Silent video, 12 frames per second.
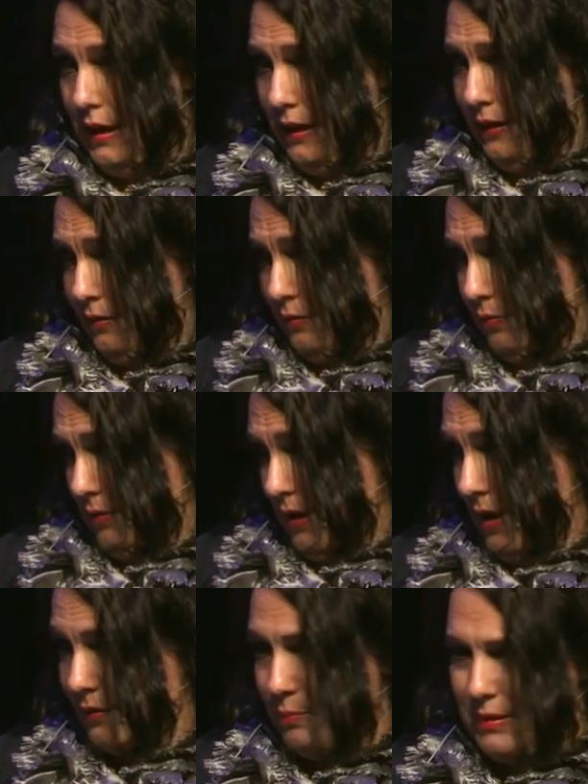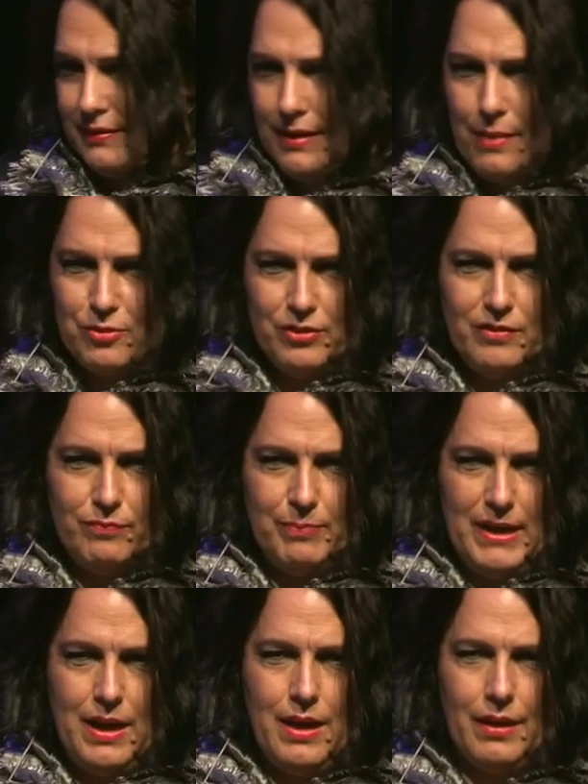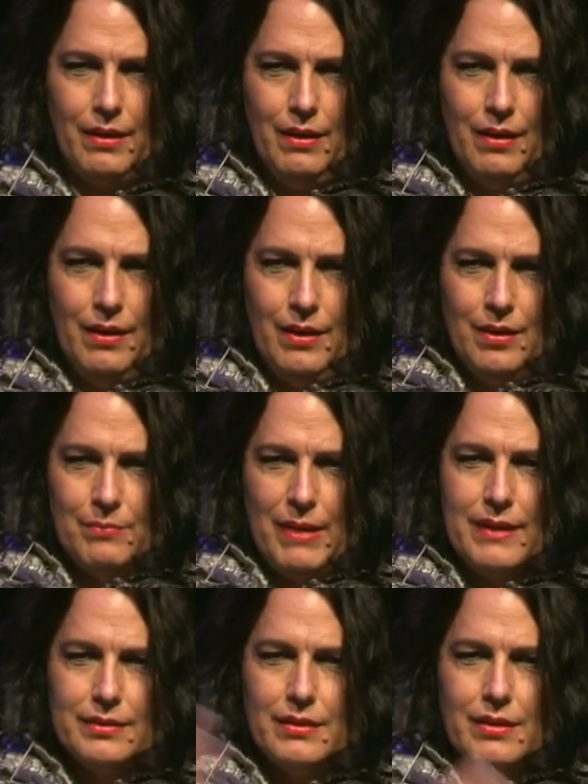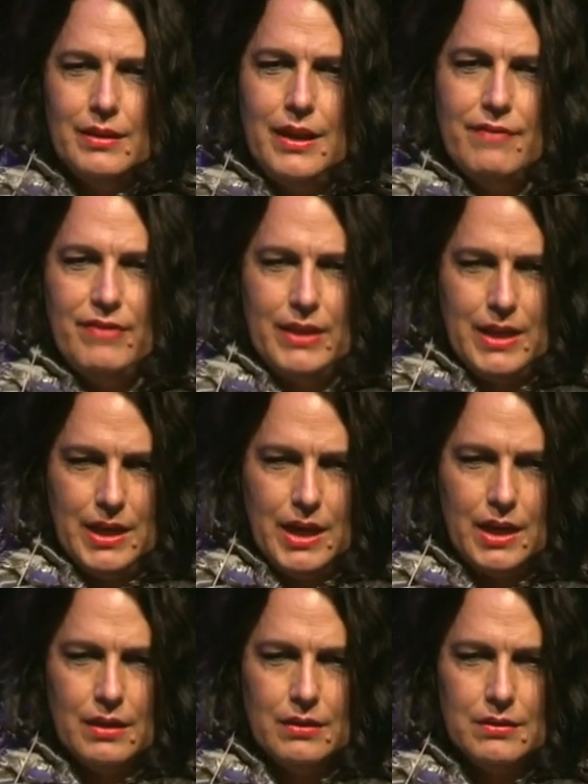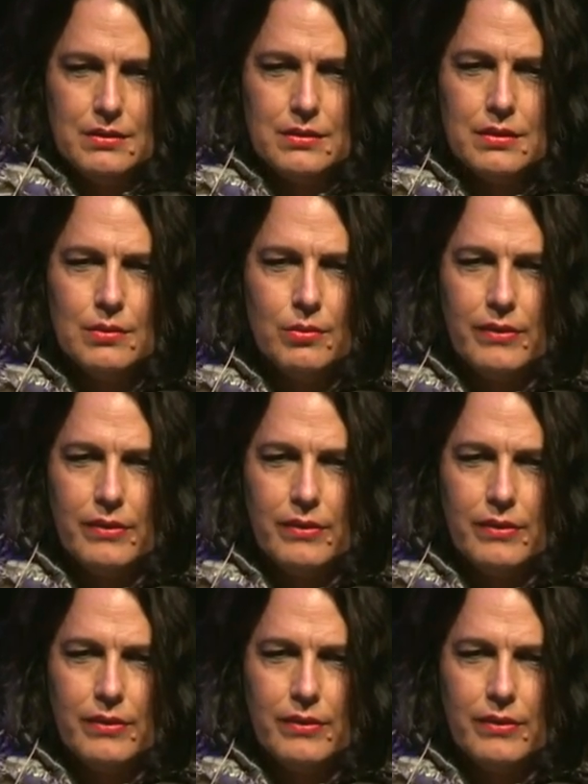it has a perception of being better than living in England.